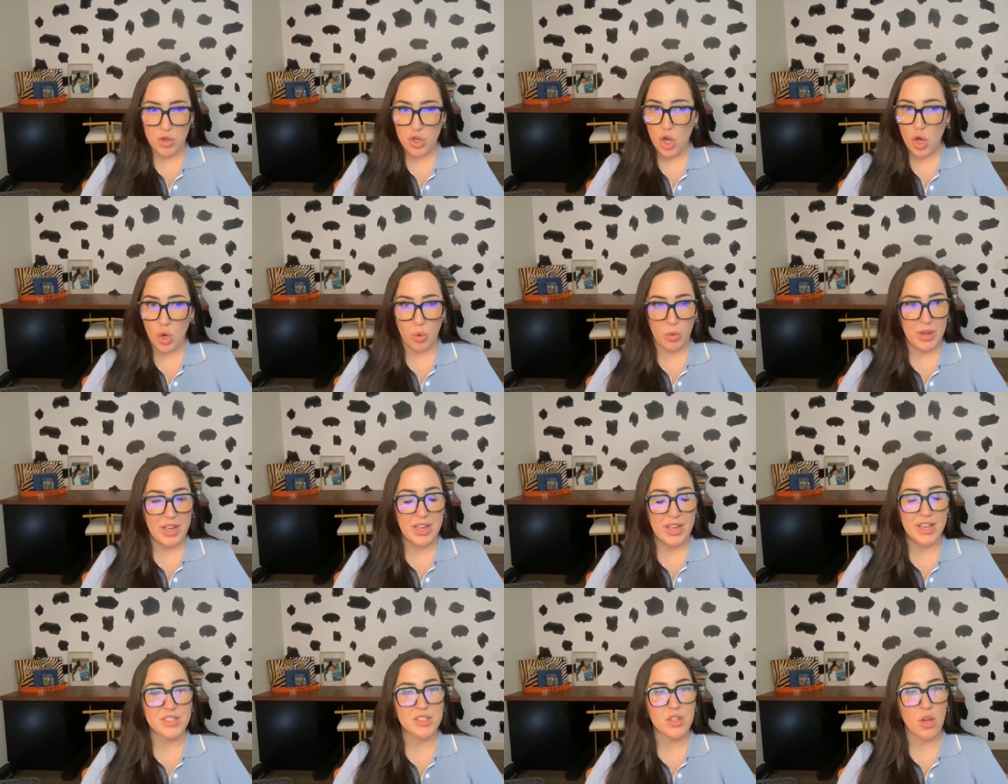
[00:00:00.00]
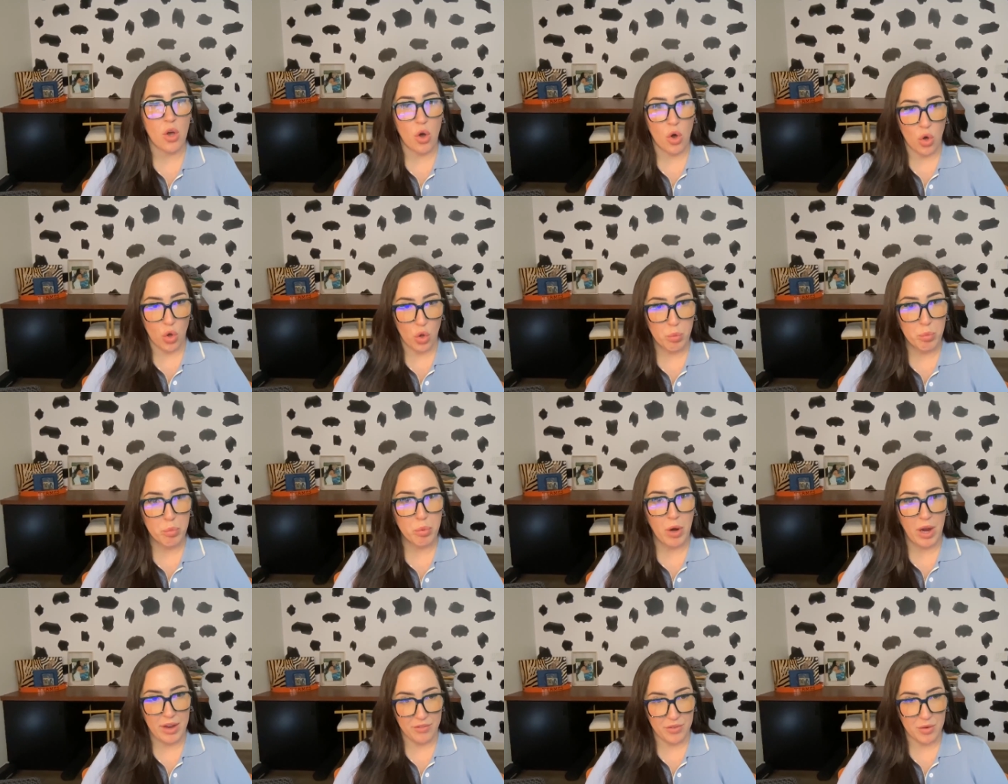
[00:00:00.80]
No, it is all
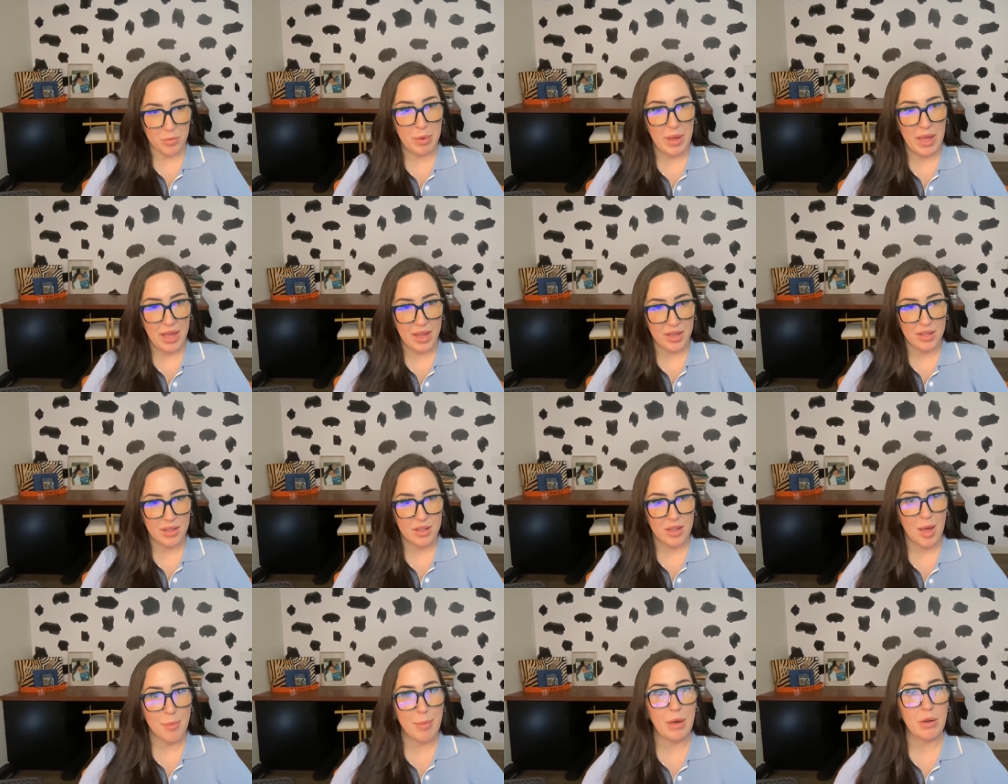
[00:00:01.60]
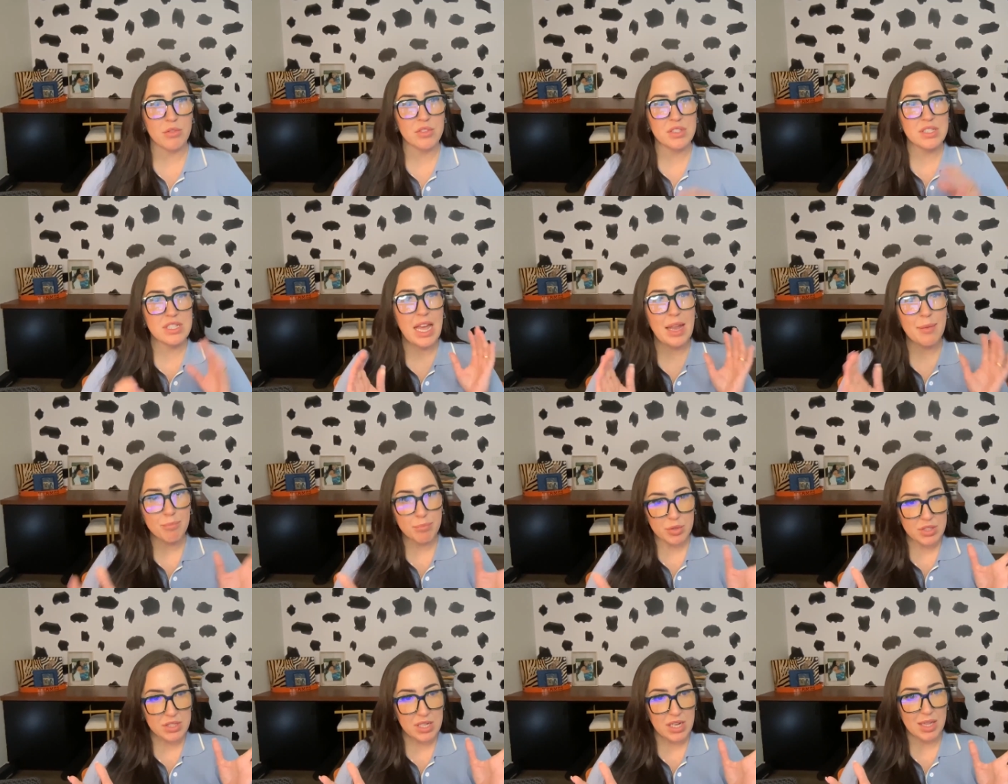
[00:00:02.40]
private pay. About
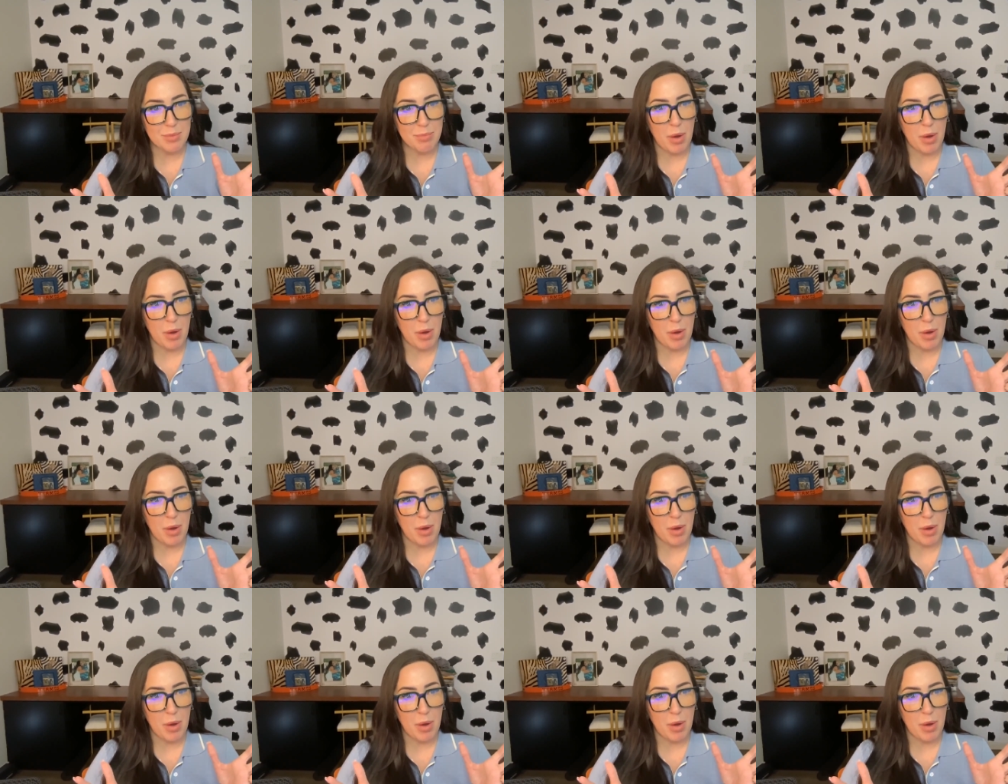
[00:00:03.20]
10% of the